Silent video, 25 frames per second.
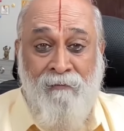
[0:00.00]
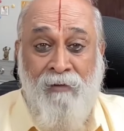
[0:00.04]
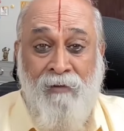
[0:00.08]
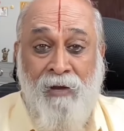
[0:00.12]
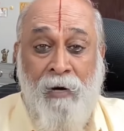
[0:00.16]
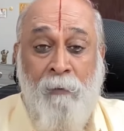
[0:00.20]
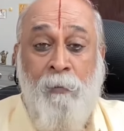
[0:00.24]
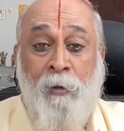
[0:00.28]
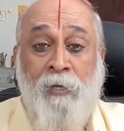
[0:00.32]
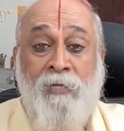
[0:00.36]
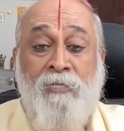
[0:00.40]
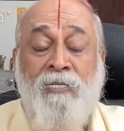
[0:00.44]

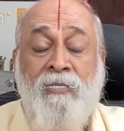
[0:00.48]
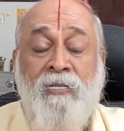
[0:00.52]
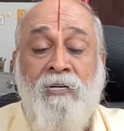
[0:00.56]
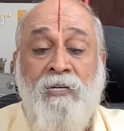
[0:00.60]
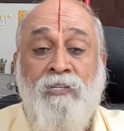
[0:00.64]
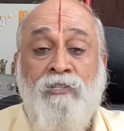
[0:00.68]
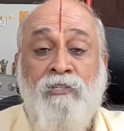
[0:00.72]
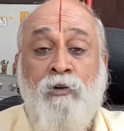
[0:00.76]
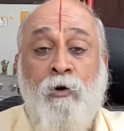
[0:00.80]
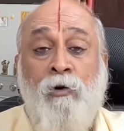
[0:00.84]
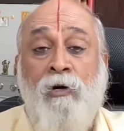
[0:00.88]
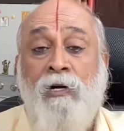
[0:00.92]
When a
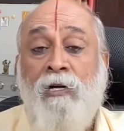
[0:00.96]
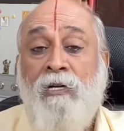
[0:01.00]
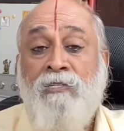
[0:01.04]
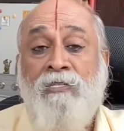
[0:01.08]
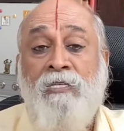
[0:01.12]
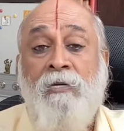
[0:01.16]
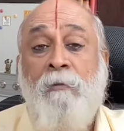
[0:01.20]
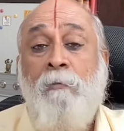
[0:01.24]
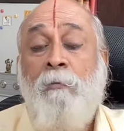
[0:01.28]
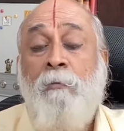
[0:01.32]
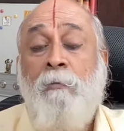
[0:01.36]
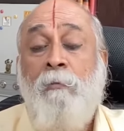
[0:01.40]
person is going
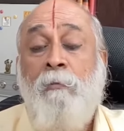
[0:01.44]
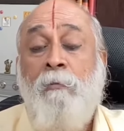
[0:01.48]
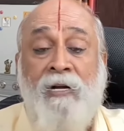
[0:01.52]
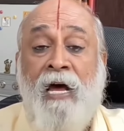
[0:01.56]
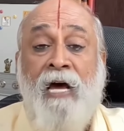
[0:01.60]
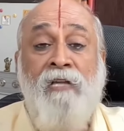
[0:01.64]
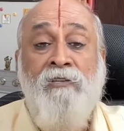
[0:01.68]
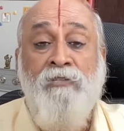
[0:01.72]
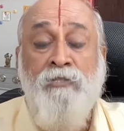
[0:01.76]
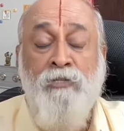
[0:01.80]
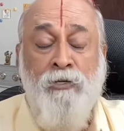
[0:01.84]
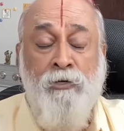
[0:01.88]
to simply
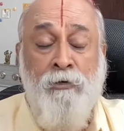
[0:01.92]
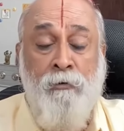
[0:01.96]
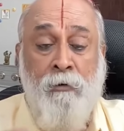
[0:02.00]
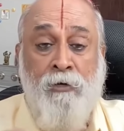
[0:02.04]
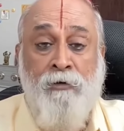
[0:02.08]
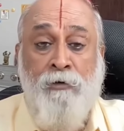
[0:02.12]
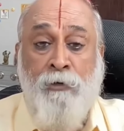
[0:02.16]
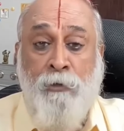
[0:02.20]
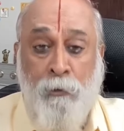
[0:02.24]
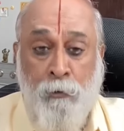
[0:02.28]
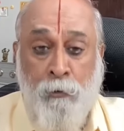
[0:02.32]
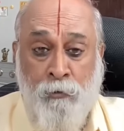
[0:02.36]
dance to
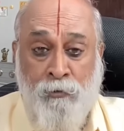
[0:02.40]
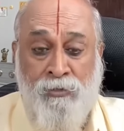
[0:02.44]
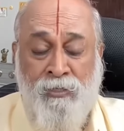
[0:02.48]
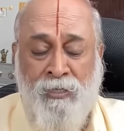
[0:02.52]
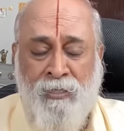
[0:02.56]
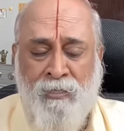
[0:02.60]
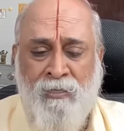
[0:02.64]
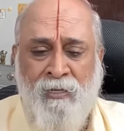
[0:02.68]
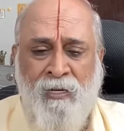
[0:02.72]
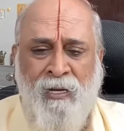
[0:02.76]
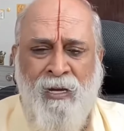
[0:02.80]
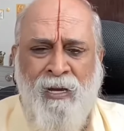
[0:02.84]
your
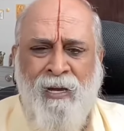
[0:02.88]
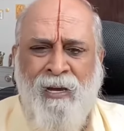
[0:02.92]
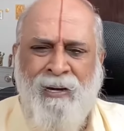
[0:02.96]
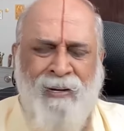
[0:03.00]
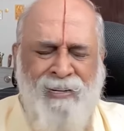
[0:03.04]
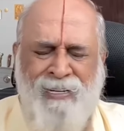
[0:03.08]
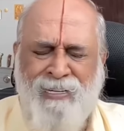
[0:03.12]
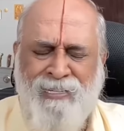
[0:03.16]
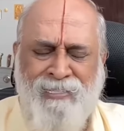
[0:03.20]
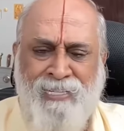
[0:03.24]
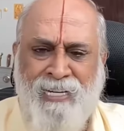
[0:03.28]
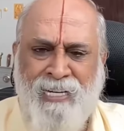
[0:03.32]
tunes,
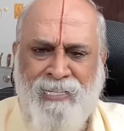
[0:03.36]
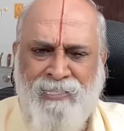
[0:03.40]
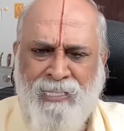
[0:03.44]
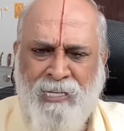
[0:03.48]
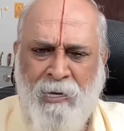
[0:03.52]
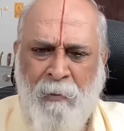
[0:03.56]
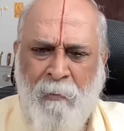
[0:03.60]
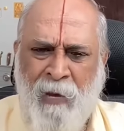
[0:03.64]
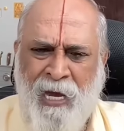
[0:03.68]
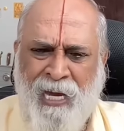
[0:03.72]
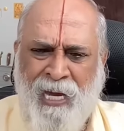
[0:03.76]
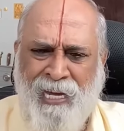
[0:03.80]
it is
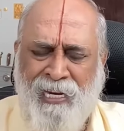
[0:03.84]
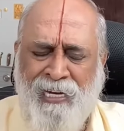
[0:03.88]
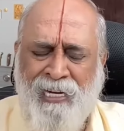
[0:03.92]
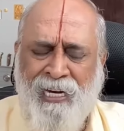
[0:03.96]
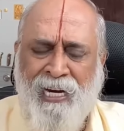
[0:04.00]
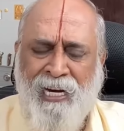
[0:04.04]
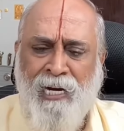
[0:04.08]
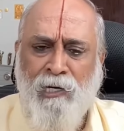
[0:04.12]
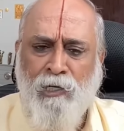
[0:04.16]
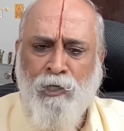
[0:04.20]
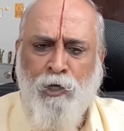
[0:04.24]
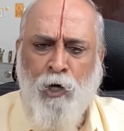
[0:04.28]
just a
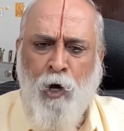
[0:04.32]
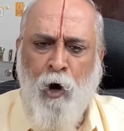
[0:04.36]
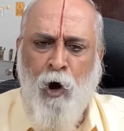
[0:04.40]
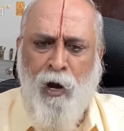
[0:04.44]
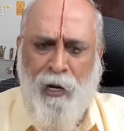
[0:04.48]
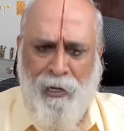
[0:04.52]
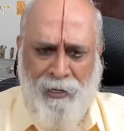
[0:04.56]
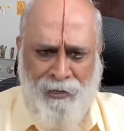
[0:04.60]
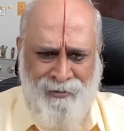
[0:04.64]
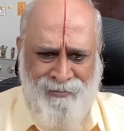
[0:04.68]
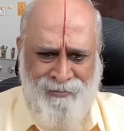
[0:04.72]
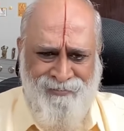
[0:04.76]
mechanical
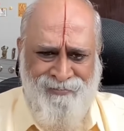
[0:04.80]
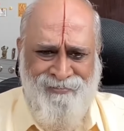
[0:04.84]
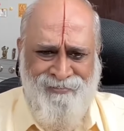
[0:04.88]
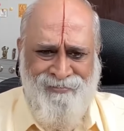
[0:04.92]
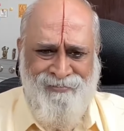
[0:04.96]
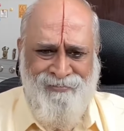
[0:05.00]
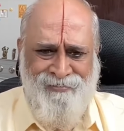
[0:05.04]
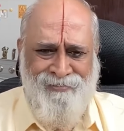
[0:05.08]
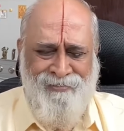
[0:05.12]
toy.